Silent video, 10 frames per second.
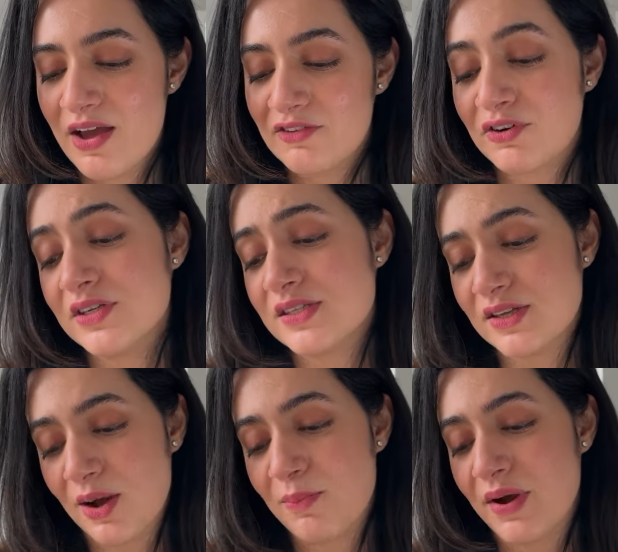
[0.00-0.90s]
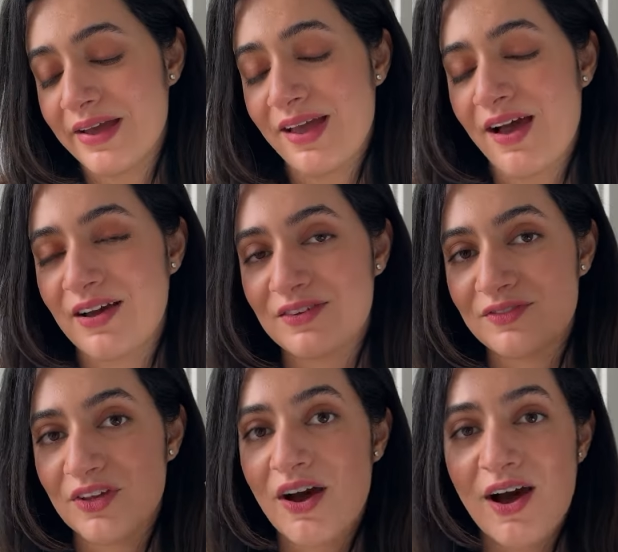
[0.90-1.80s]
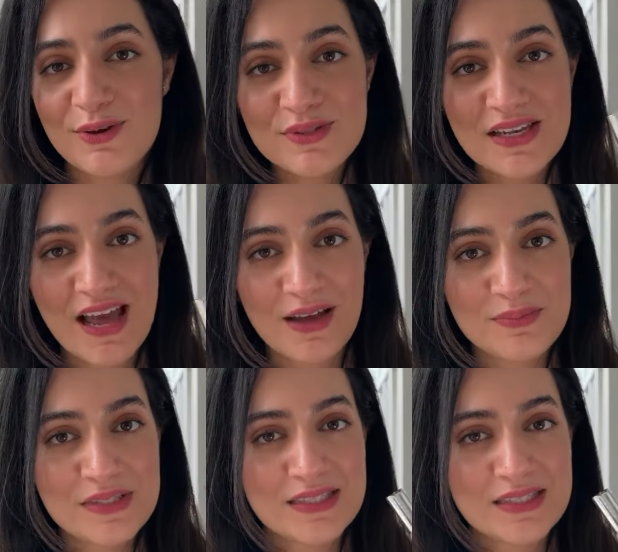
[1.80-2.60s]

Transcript: First up, I have the House Labs